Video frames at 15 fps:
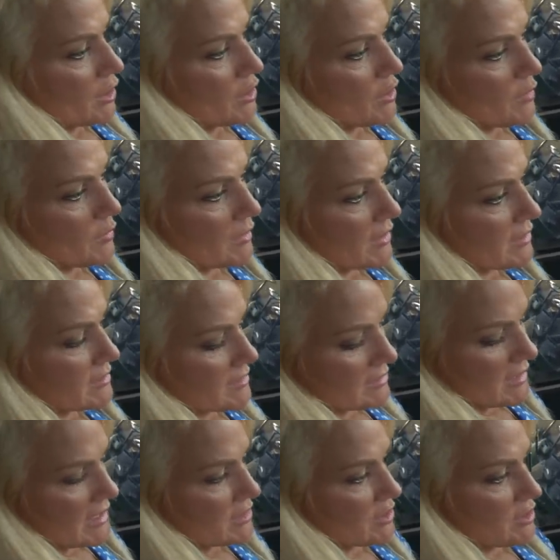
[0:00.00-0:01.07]
Units,
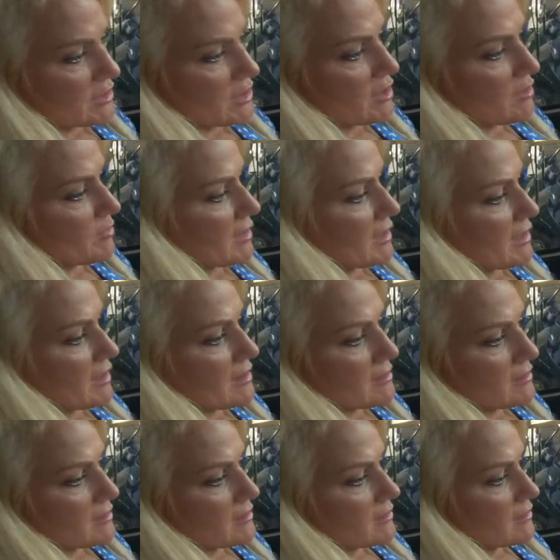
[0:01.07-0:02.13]
that's just gonna be
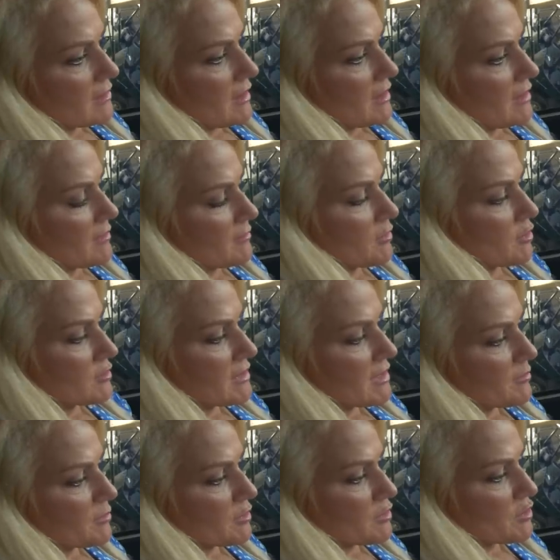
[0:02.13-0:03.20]
um, your
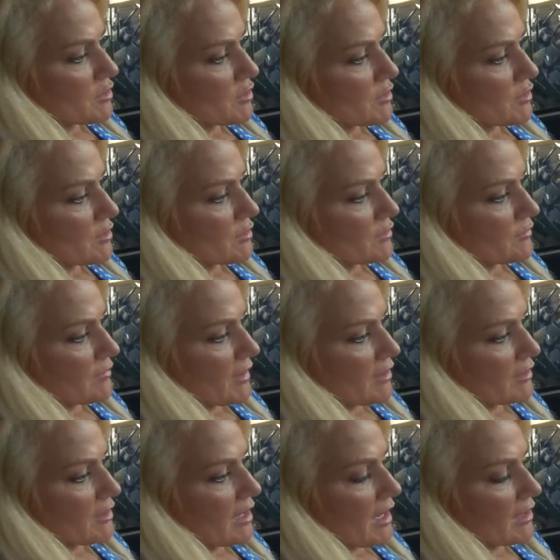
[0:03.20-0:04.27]
temperature,
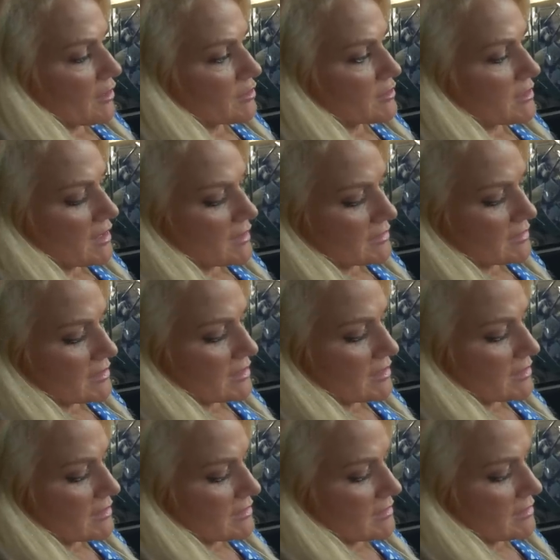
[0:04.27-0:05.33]
Fahrenheit or
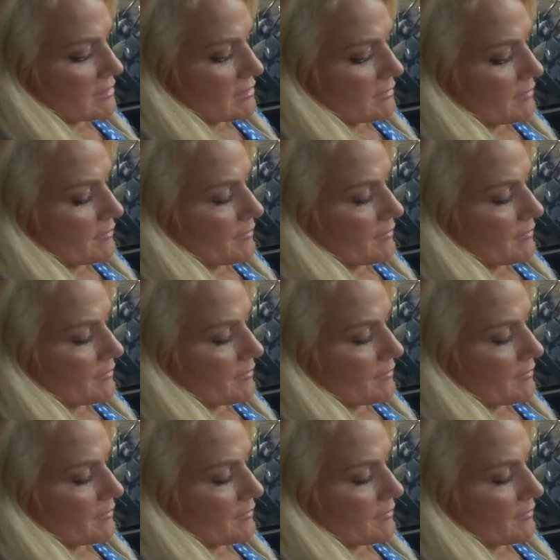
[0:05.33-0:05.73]
Celsius.